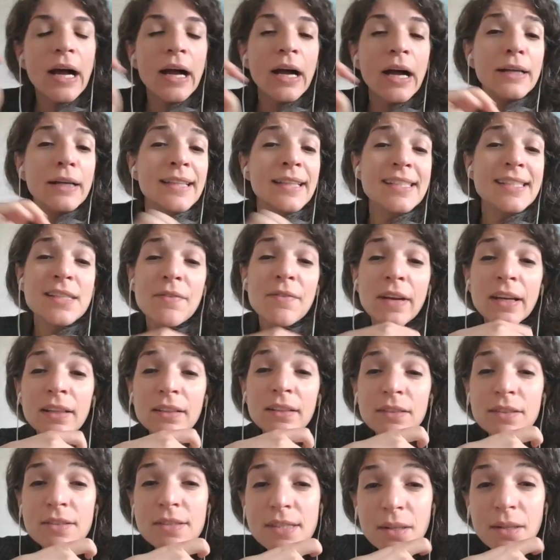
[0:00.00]
That's a very
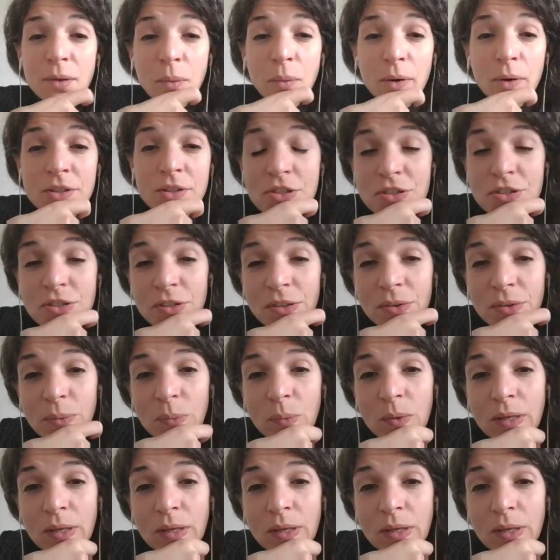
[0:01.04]
interesting question.